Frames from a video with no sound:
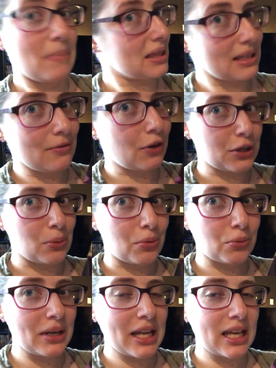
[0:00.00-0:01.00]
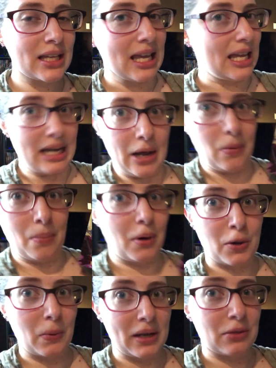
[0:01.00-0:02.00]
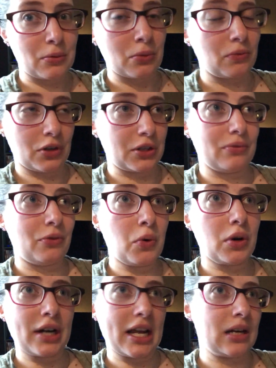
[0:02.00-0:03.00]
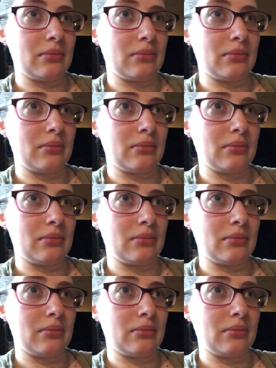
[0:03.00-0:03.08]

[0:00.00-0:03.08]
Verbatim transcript: but then volume three hit and now i'm partway through volume four and